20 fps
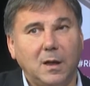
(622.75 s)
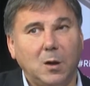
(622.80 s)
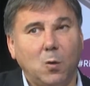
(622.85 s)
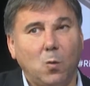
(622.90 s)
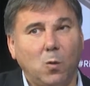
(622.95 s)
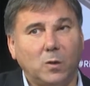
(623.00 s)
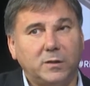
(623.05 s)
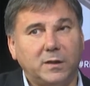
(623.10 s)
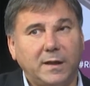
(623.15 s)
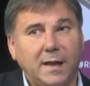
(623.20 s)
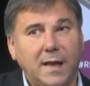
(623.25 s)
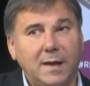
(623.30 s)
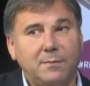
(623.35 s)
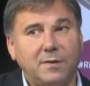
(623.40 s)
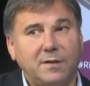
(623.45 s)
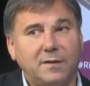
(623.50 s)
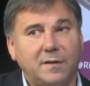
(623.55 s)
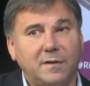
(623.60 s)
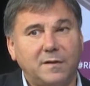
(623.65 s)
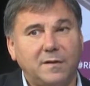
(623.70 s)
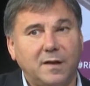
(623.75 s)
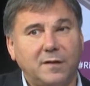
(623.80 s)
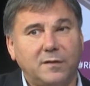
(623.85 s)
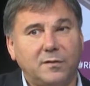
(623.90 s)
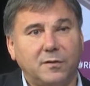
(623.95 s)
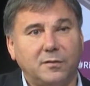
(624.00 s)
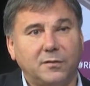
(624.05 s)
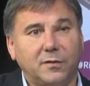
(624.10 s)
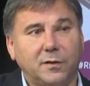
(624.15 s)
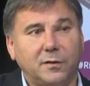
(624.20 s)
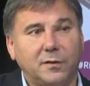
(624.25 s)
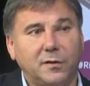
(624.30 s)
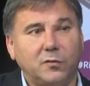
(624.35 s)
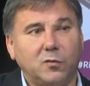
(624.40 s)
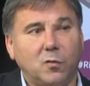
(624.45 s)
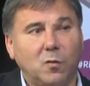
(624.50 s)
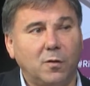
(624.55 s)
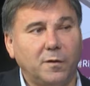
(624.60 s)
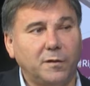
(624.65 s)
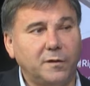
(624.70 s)
what came at the center of the
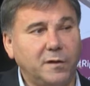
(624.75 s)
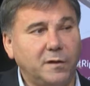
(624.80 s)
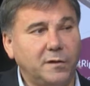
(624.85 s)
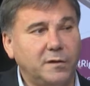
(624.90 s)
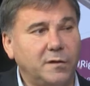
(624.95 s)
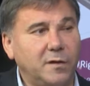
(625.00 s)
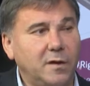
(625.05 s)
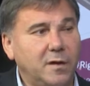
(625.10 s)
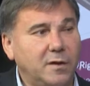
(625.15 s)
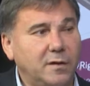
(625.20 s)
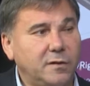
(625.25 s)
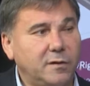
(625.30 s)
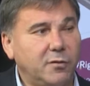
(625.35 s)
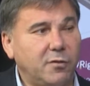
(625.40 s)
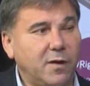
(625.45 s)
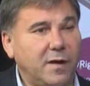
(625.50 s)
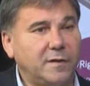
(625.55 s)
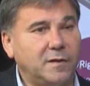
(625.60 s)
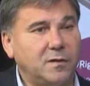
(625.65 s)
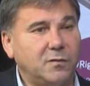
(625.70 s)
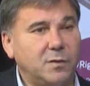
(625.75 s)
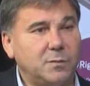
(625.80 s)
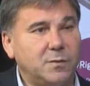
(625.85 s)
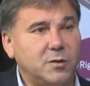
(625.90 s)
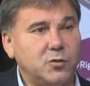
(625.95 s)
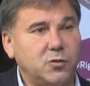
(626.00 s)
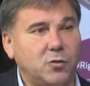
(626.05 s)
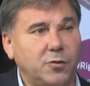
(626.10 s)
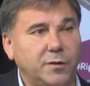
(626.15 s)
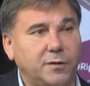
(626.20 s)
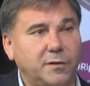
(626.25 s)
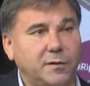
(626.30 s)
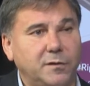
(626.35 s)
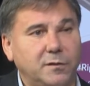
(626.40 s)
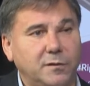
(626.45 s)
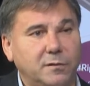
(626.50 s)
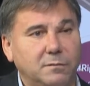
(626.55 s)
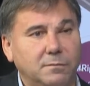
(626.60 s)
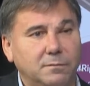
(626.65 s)
discourse is the rights of the majorities.